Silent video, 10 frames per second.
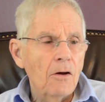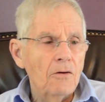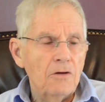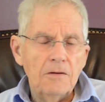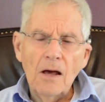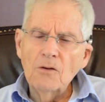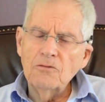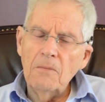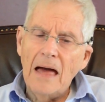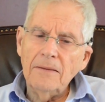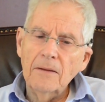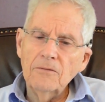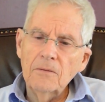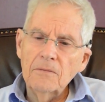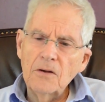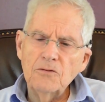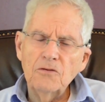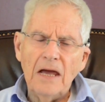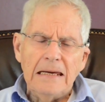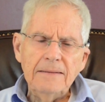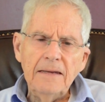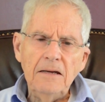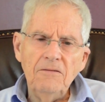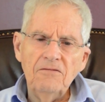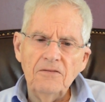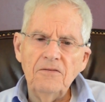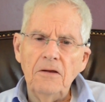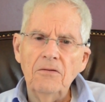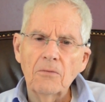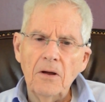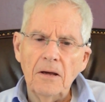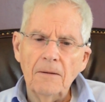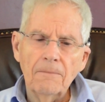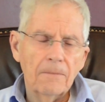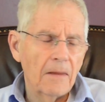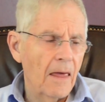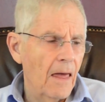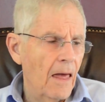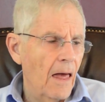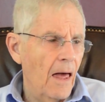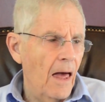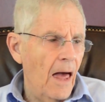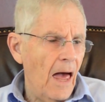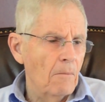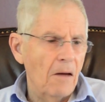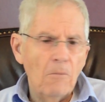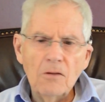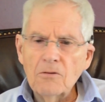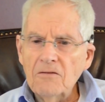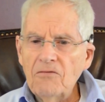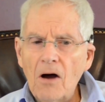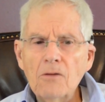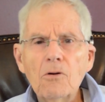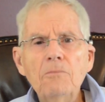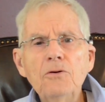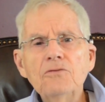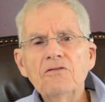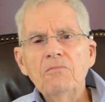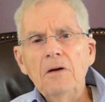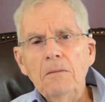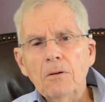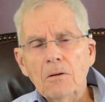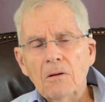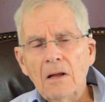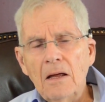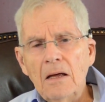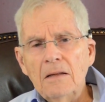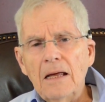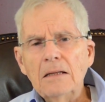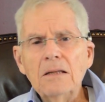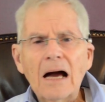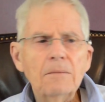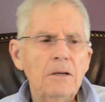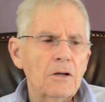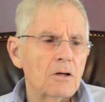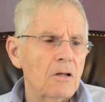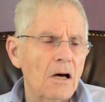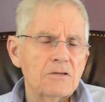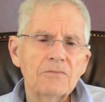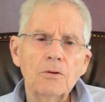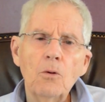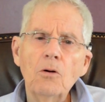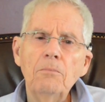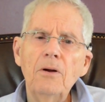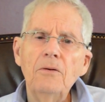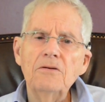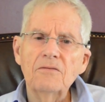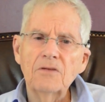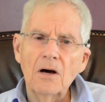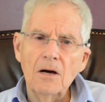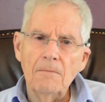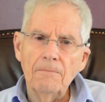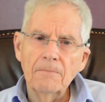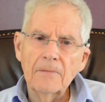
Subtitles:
She tells him that this is 1853, and my mother and father were abusive people. They'd locked me in a closet for long periods of time.